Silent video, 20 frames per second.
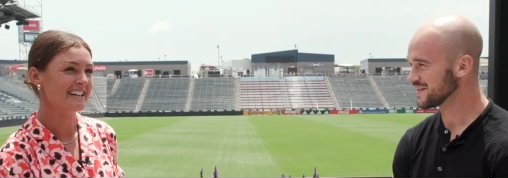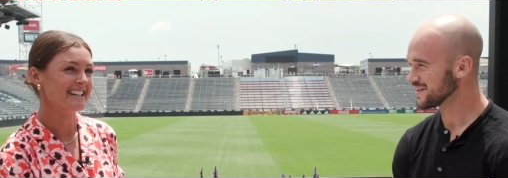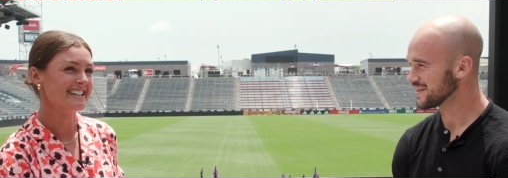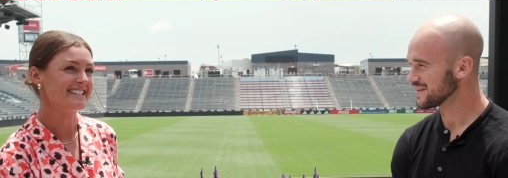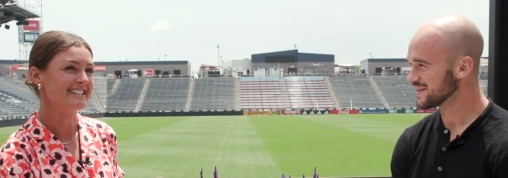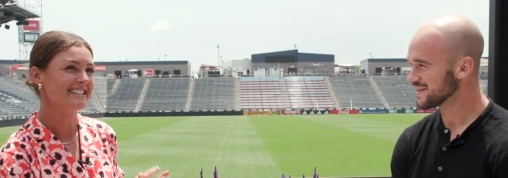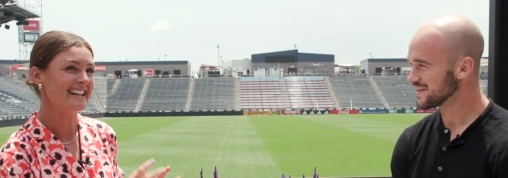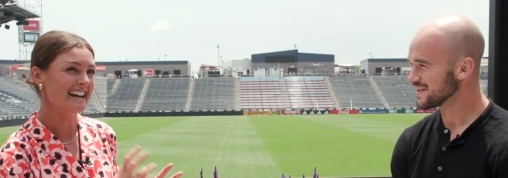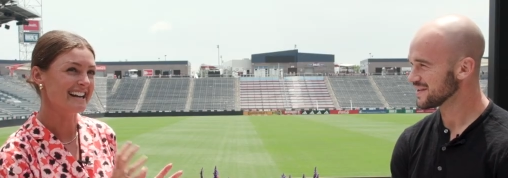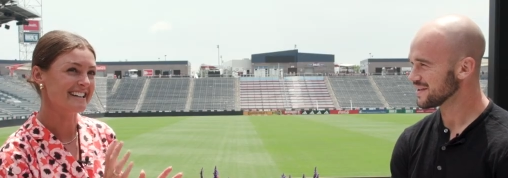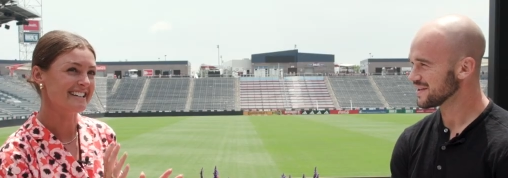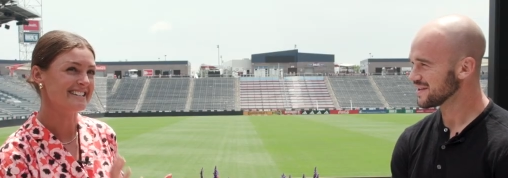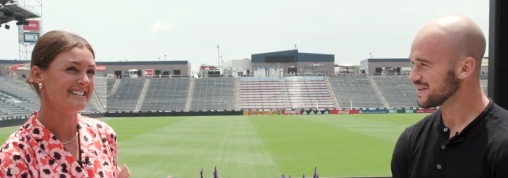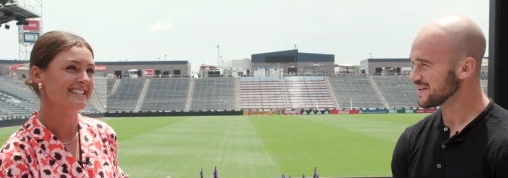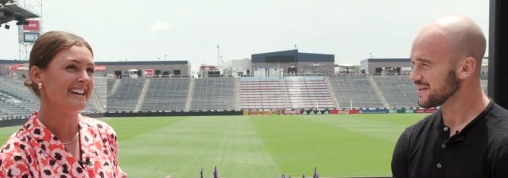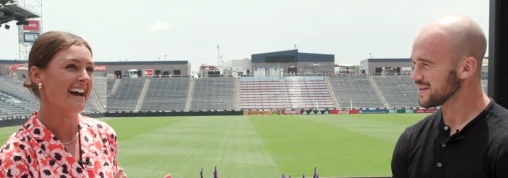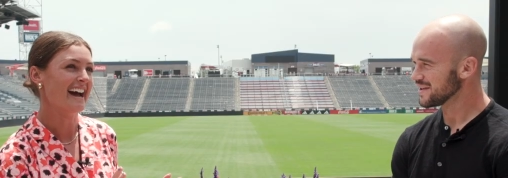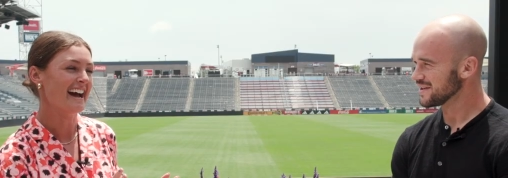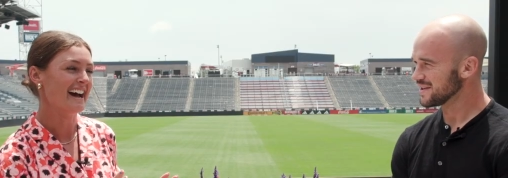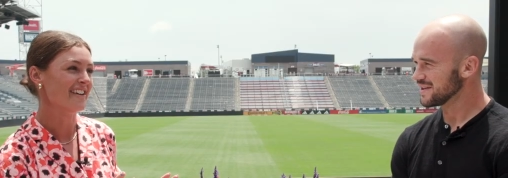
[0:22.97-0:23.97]
Speaker 1: excited
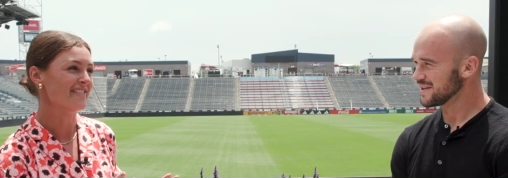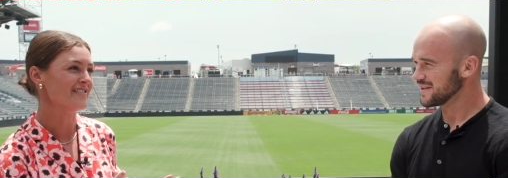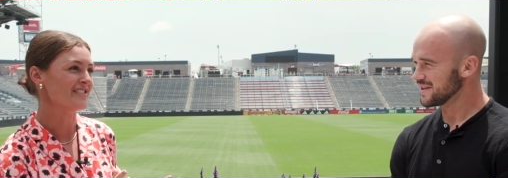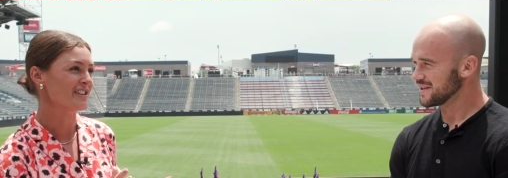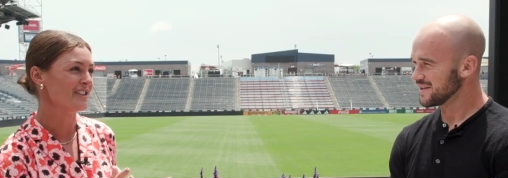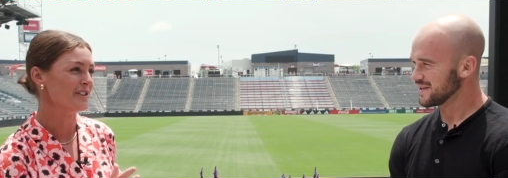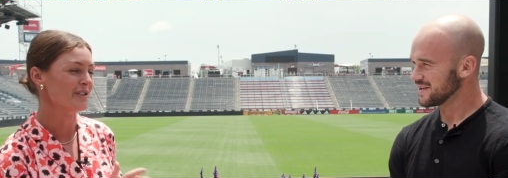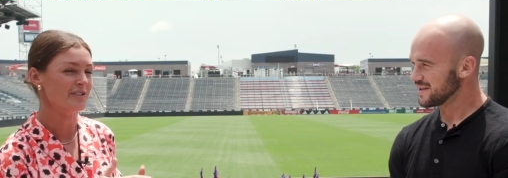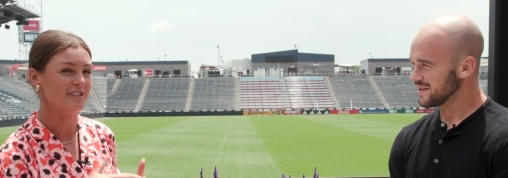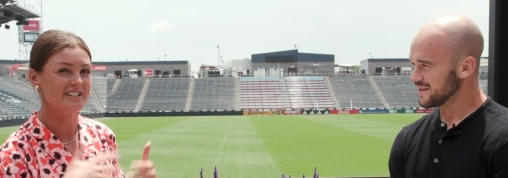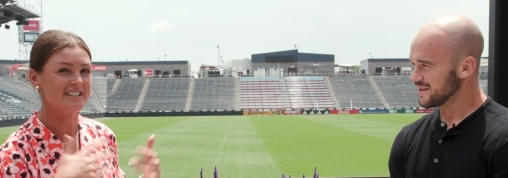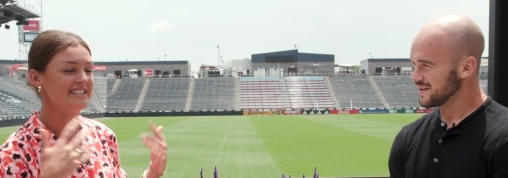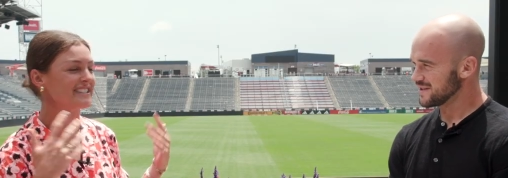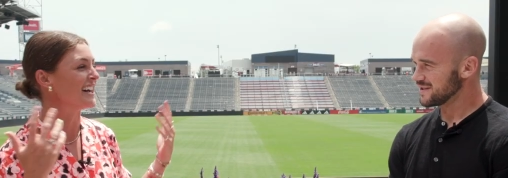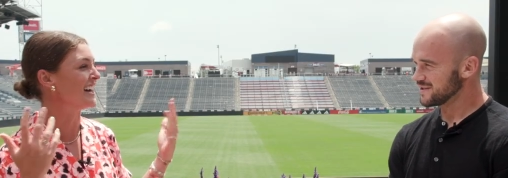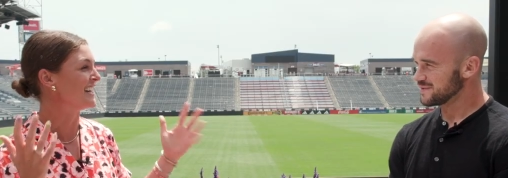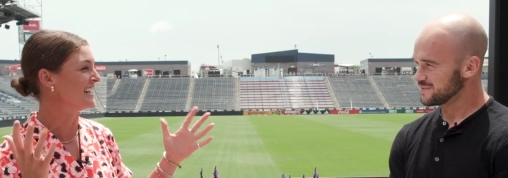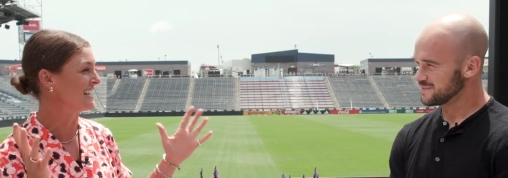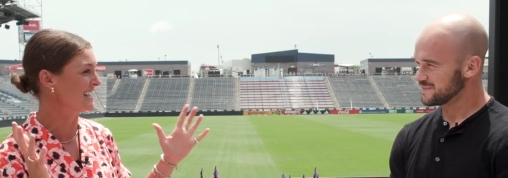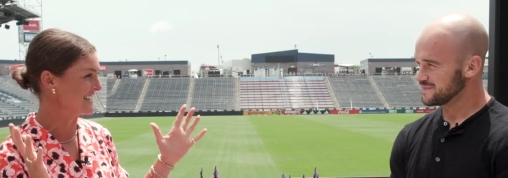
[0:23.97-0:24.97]
to have you. The
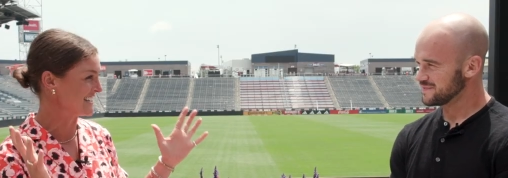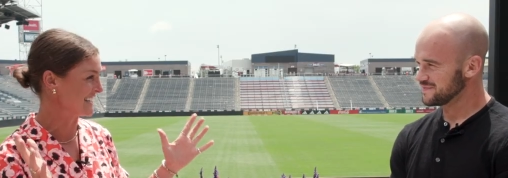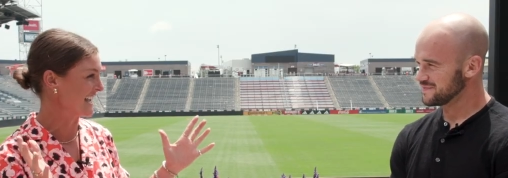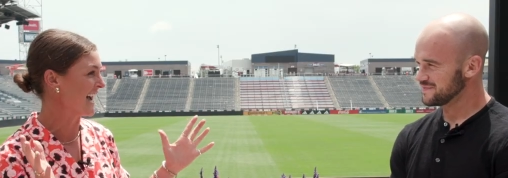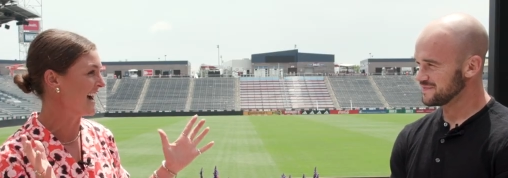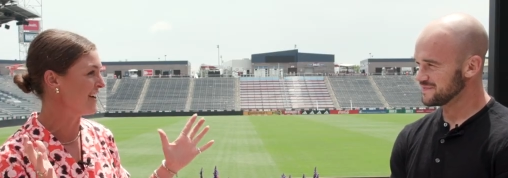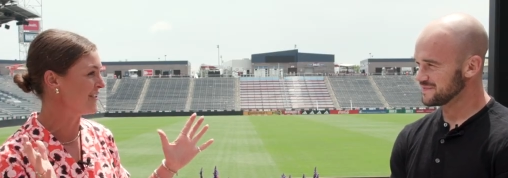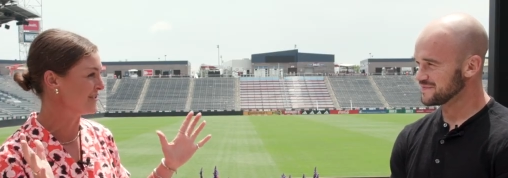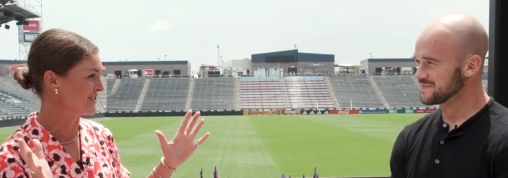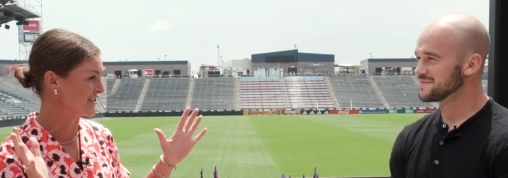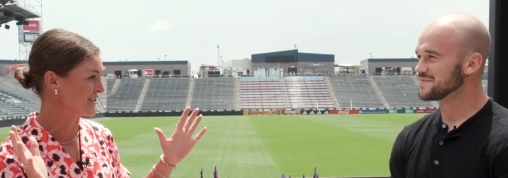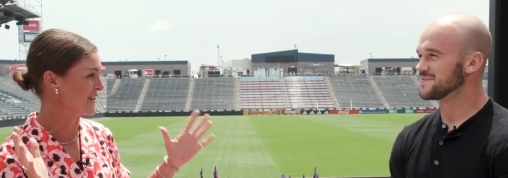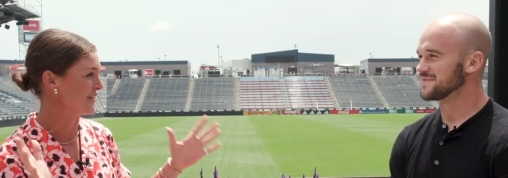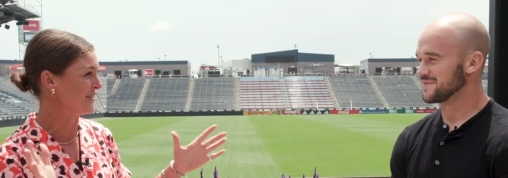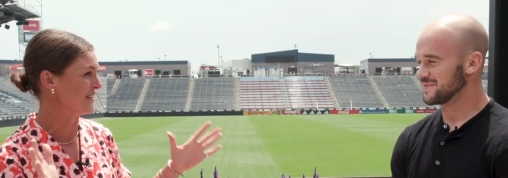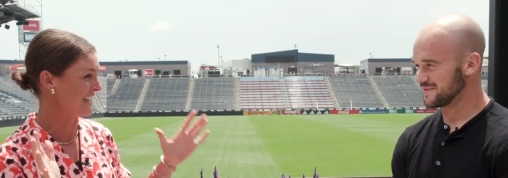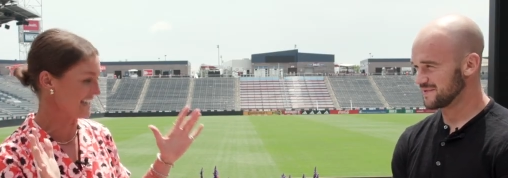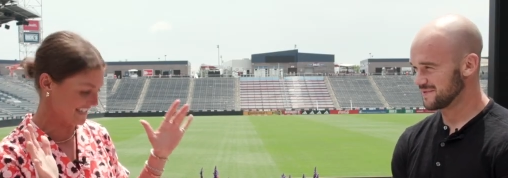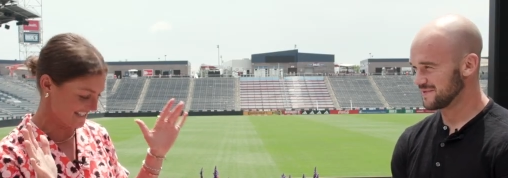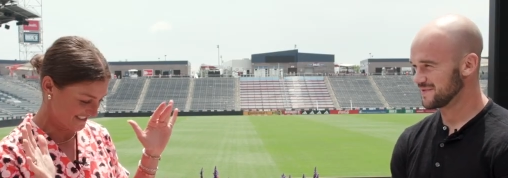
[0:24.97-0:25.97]
sun is out
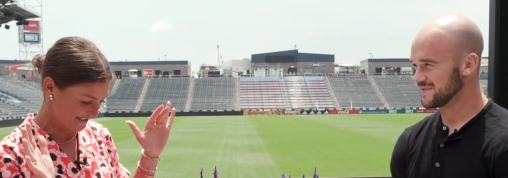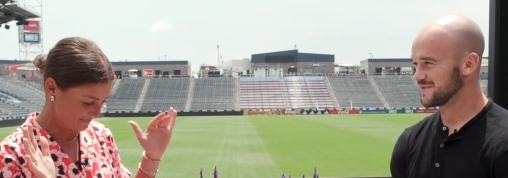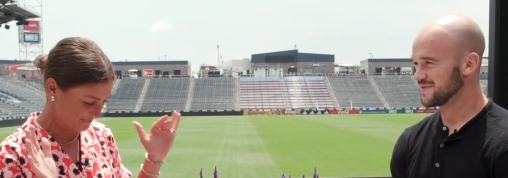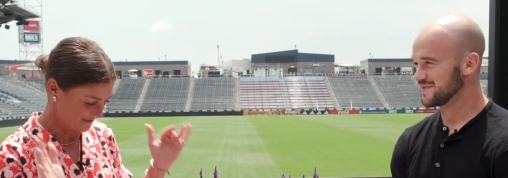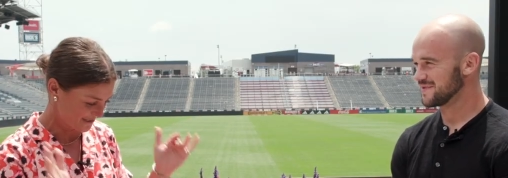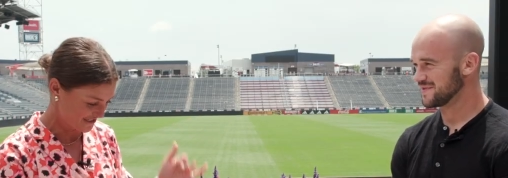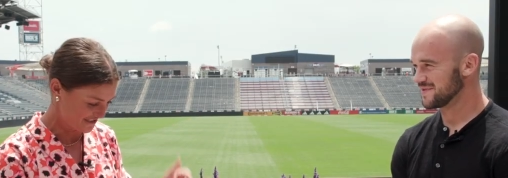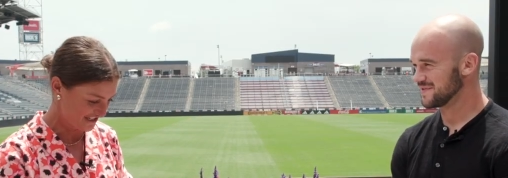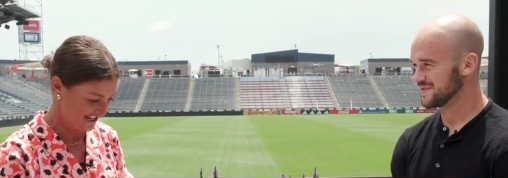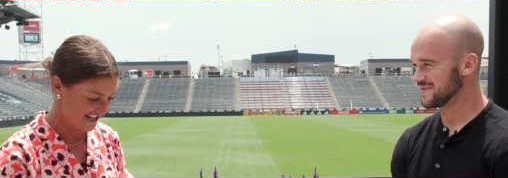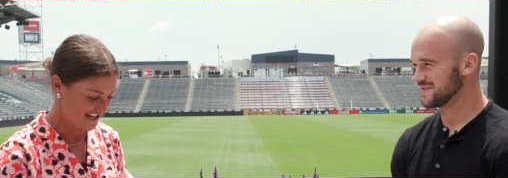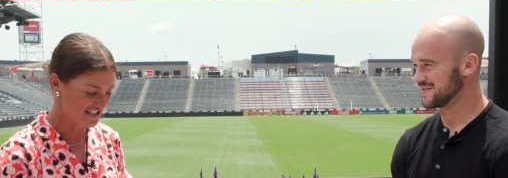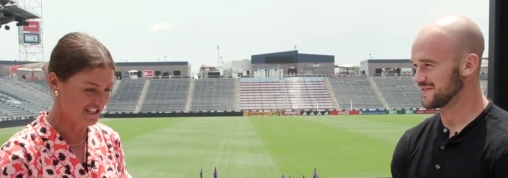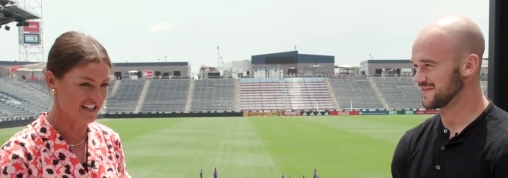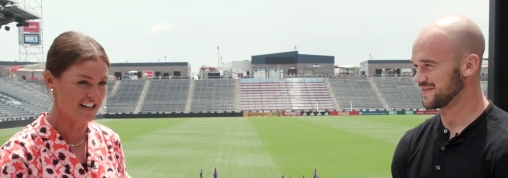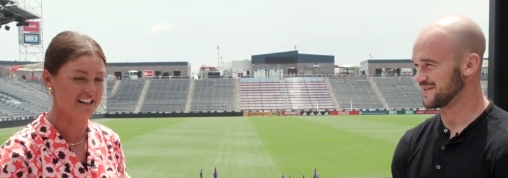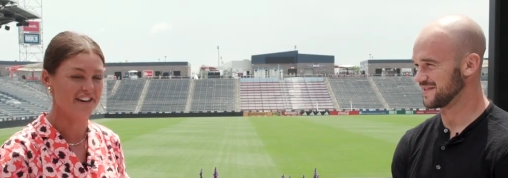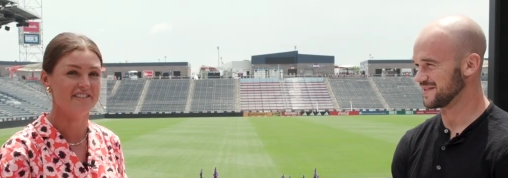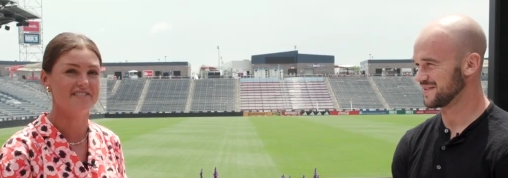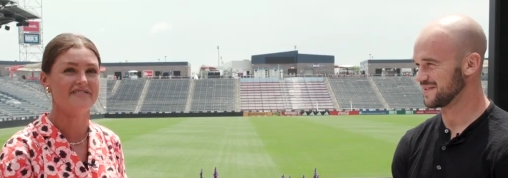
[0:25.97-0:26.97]
showing its
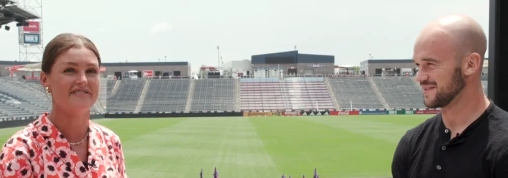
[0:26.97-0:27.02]
appreciation